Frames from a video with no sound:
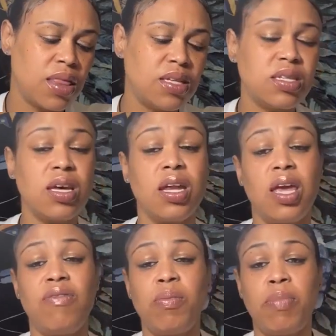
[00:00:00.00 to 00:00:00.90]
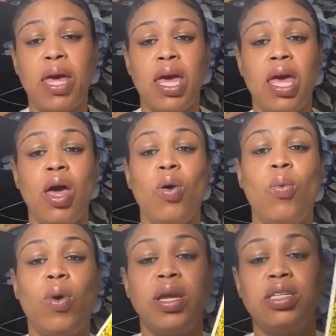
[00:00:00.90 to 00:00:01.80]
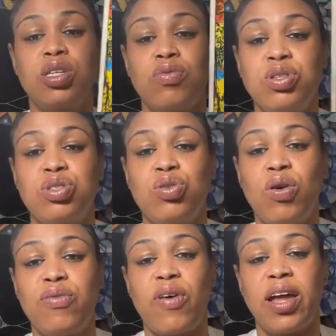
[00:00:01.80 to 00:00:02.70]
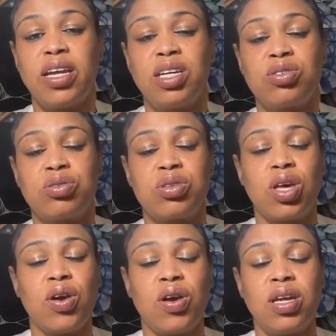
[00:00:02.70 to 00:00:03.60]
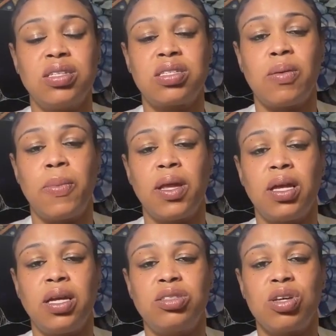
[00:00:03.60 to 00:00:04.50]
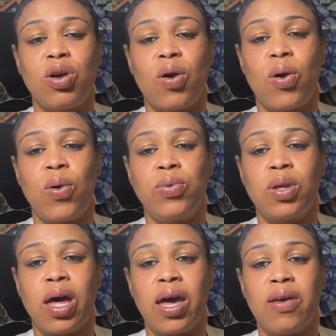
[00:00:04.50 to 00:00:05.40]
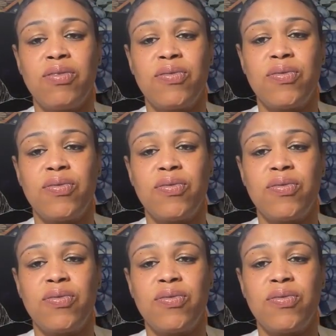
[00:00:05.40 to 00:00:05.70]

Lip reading: This could even be wanting to restore financial security and stability to your own life.